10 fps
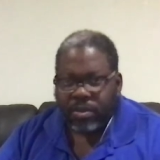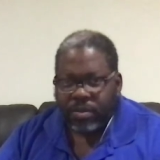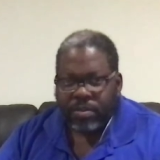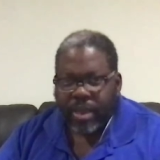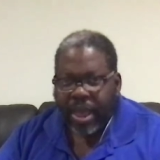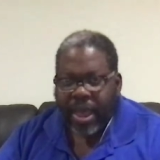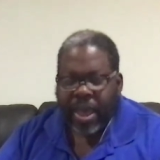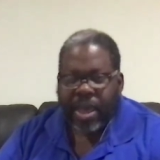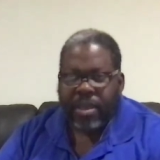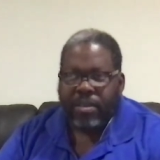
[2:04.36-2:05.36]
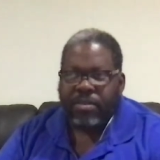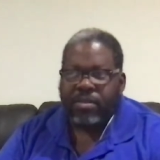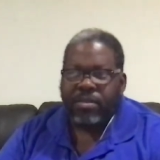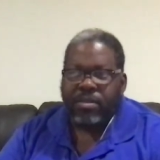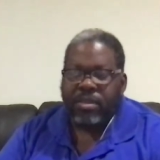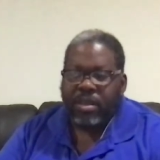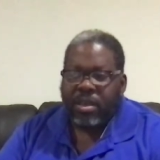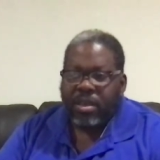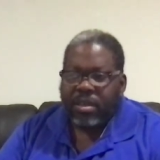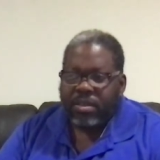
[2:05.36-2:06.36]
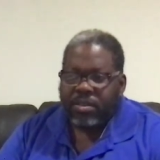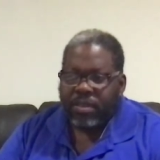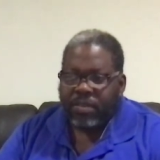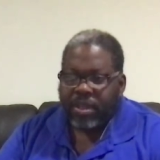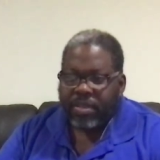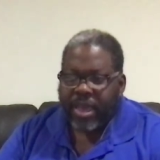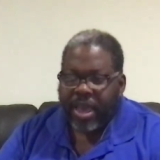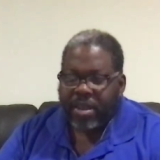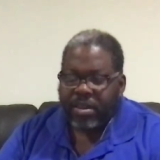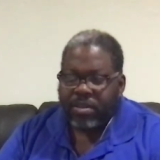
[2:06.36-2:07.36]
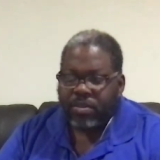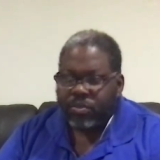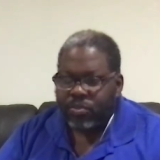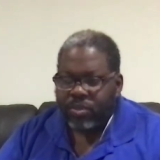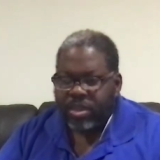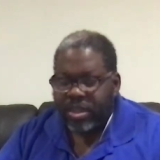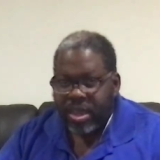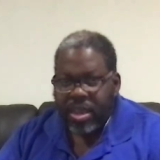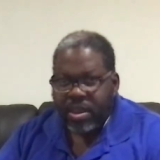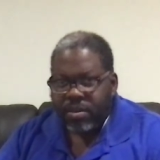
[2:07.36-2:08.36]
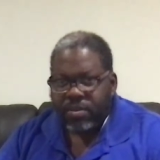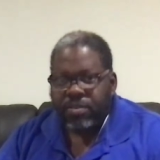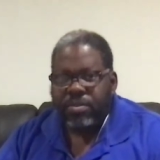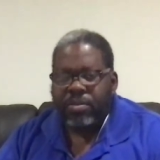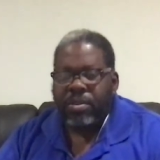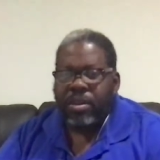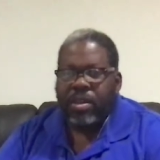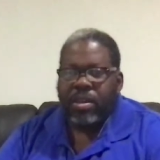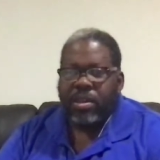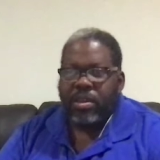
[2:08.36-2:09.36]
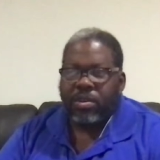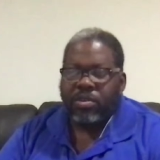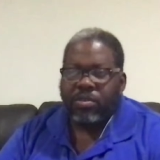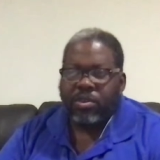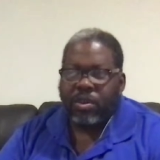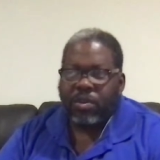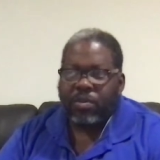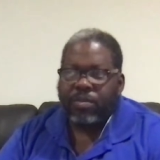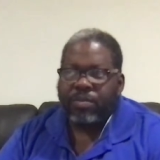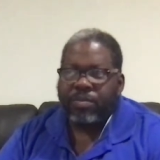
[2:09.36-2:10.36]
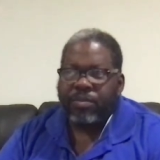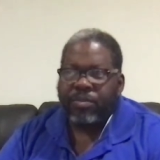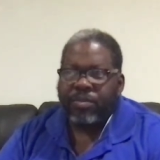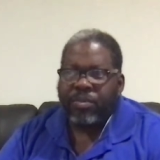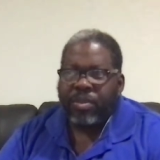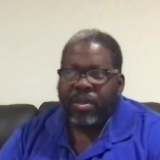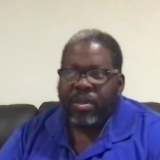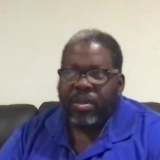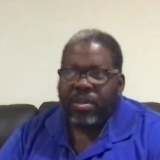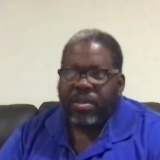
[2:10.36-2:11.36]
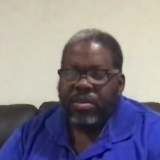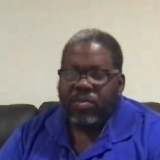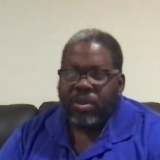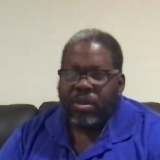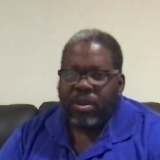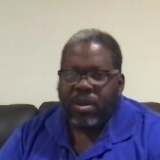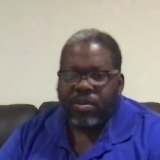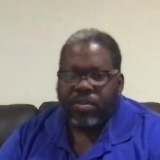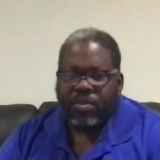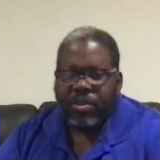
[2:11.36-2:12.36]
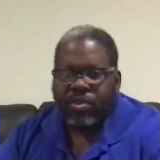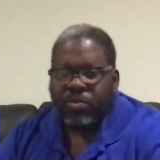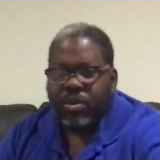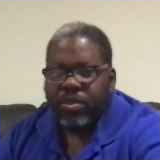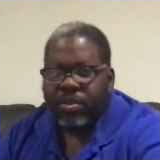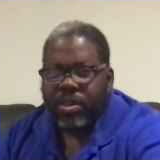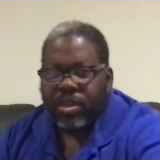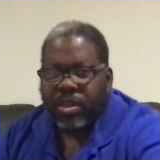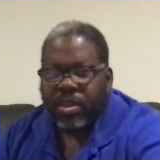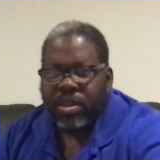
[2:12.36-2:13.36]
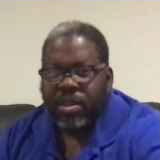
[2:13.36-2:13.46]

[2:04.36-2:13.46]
and bags and stuff like that through the years. So one of the hardest things with the,